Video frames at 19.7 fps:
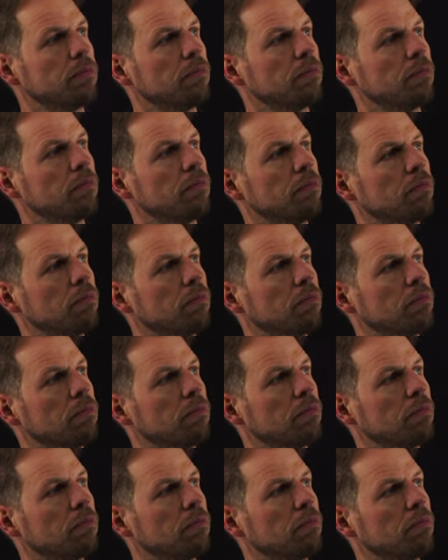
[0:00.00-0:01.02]

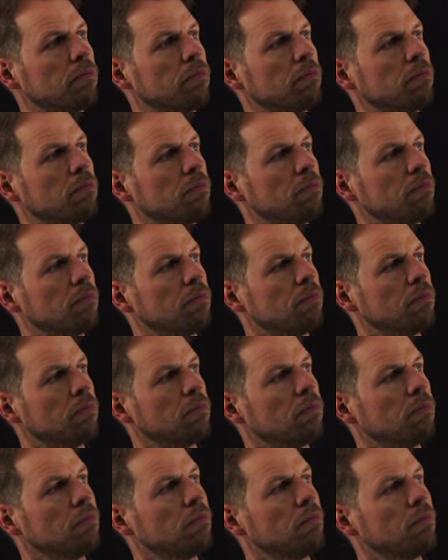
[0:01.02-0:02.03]

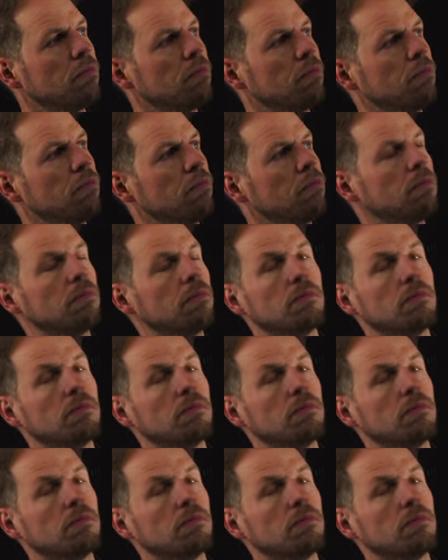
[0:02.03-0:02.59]
[no speech]